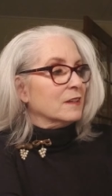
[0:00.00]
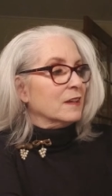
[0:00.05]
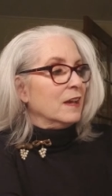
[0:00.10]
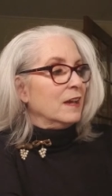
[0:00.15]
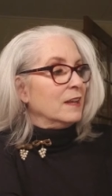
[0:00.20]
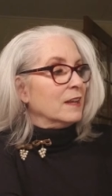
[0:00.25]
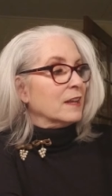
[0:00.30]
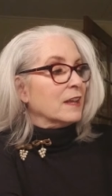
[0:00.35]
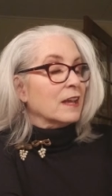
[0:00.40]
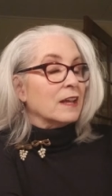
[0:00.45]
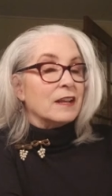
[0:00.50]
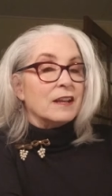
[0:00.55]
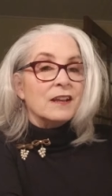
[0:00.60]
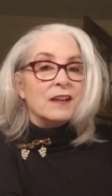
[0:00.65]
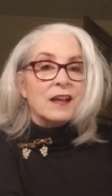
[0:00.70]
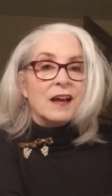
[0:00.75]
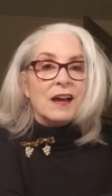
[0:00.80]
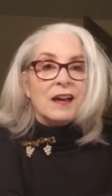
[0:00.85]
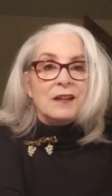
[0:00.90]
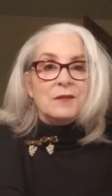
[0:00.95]
And again,
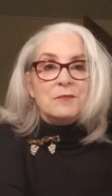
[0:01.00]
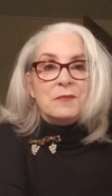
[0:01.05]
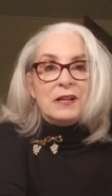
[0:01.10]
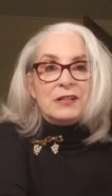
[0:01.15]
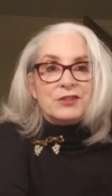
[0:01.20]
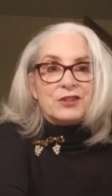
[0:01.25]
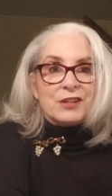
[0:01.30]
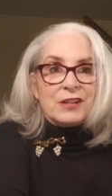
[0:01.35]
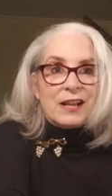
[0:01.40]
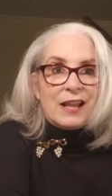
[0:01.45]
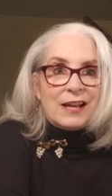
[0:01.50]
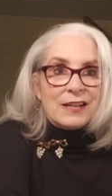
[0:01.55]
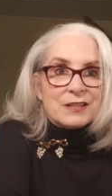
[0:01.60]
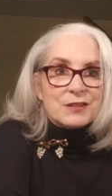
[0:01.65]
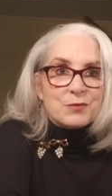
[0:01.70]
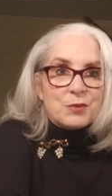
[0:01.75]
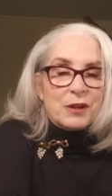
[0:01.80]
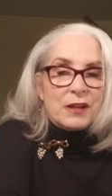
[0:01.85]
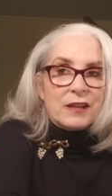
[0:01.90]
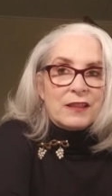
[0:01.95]
I'd mentioned
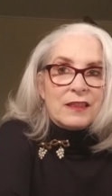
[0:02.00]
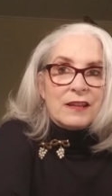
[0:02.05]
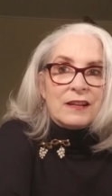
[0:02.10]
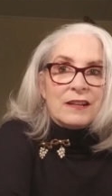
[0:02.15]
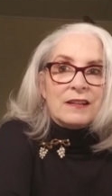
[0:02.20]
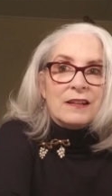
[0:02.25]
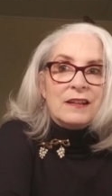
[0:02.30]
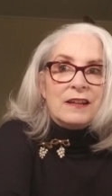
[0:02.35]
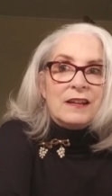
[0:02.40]
last week that